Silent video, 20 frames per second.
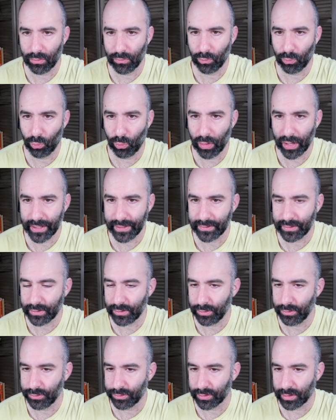White
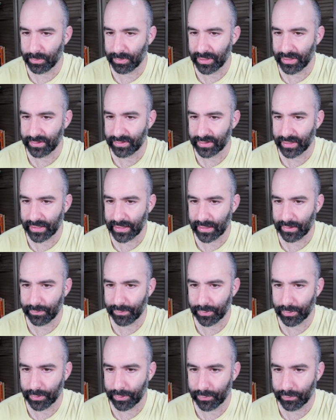usually plays knight
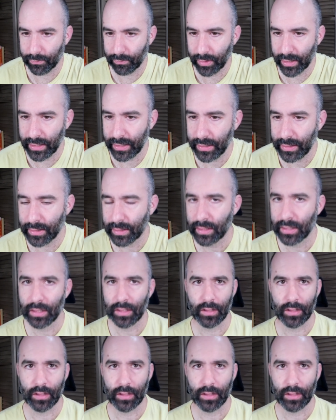f3.